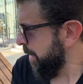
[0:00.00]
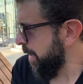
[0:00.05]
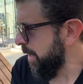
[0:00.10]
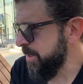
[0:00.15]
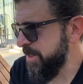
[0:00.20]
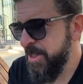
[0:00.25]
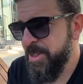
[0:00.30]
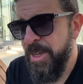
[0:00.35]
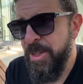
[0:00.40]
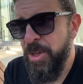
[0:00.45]

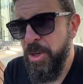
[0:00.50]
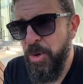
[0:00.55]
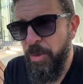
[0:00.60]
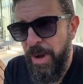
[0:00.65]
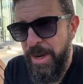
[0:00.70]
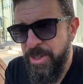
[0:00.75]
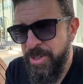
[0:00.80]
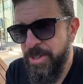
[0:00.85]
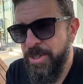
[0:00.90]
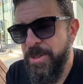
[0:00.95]

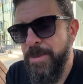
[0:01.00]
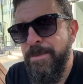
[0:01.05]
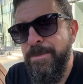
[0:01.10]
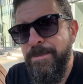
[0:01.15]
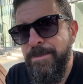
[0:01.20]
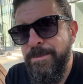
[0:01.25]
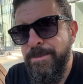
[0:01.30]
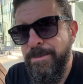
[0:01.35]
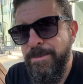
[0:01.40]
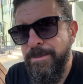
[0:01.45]
disintegrates.
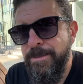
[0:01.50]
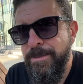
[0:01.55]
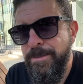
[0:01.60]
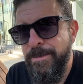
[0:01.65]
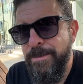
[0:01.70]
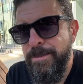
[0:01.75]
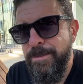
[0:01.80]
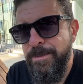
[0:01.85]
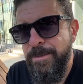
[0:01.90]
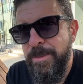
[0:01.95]

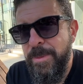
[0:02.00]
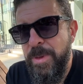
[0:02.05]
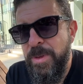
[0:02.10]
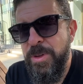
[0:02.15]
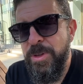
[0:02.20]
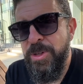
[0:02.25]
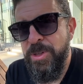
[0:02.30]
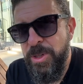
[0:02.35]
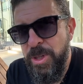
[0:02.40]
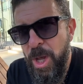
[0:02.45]

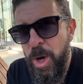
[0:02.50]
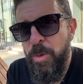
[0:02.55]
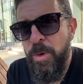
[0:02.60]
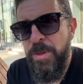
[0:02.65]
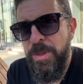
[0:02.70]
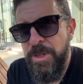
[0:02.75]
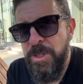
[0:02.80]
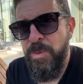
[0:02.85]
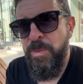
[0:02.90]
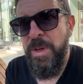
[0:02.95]
The slower
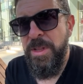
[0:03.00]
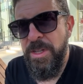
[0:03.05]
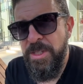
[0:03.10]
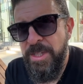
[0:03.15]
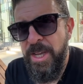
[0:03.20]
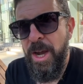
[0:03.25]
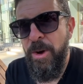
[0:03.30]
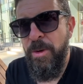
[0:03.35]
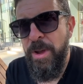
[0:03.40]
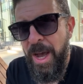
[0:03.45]
this
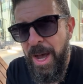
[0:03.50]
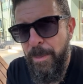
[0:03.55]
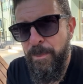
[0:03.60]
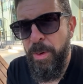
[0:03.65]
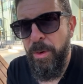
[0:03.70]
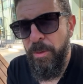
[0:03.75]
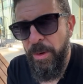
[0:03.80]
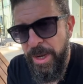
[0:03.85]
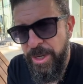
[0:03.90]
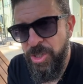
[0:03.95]
military
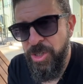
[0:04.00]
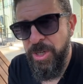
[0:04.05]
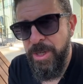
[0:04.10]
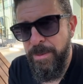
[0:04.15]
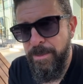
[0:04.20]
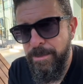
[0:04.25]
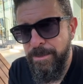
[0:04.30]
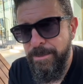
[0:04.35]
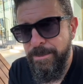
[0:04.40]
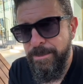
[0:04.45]

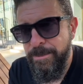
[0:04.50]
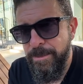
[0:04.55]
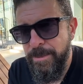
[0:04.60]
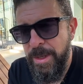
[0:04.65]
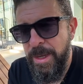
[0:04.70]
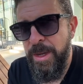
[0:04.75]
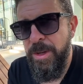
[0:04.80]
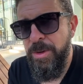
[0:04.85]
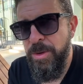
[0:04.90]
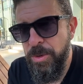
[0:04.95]
operation
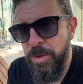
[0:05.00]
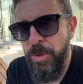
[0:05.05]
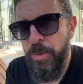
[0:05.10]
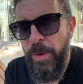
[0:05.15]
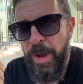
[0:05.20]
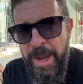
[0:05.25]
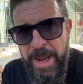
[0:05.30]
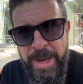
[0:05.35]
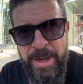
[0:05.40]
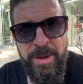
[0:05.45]
in
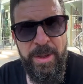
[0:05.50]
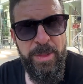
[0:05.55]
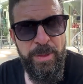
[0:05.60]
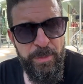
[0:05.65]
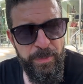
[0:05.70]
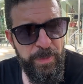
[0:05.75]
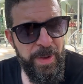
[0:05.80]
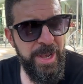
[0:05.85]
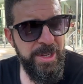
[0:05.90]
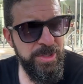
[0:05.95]
Ukraine, the
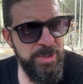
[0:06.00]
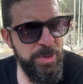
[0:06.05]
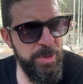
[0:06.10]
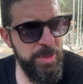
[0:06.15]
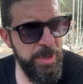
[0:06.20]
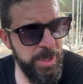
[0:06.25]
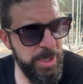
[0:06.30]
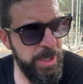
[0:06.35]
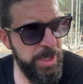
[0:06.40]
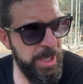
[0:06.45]
faster
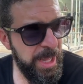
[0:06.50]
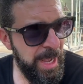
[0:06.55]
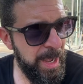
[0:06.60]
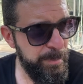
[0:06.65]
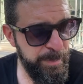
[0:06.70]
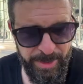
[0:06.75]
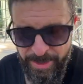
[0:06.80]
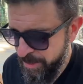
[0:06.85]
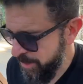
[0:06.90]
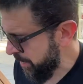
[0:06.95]
the
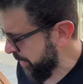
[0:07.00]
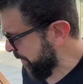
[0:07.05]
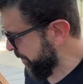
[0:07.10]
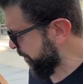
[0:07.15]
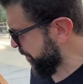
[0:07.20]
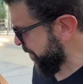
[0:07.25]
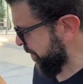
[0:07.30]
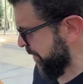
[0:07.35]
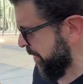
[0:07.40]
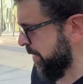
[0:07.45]
collapse of
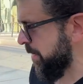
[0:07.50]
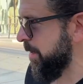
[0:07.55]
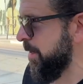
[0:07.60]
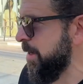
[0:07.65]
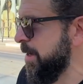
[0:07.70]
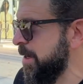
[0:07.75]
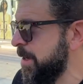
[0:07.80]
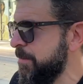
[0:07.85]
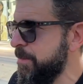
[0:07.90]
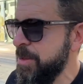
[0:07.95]

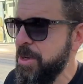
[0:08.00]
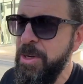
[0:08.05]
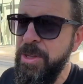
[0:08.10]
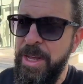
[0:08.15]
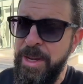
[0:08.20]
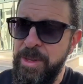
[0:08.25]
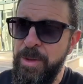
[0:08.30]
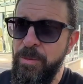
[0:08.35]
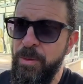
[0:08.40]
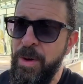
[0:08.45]
the
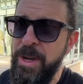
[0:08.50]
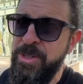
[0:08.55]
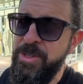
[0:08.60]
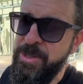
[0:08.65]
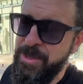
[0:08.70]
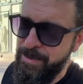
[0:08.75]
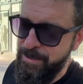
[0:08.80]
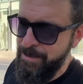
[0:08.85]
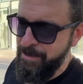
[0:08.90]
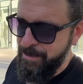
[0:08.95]
collective
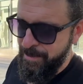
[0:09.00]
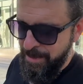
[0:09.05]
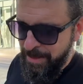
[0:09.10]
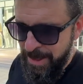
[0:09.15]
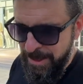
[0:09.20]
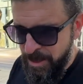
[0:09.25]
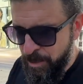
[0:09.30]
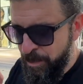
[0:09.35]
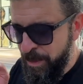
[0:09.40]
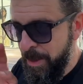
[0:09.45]
West.
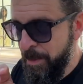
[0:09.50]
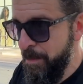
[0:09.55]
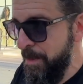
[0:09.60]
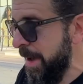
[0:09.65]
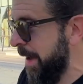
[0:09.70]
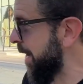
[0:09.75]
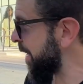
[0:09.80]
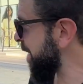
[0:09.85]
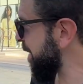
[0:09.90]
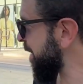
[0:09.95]
That's been
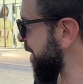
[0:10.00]
my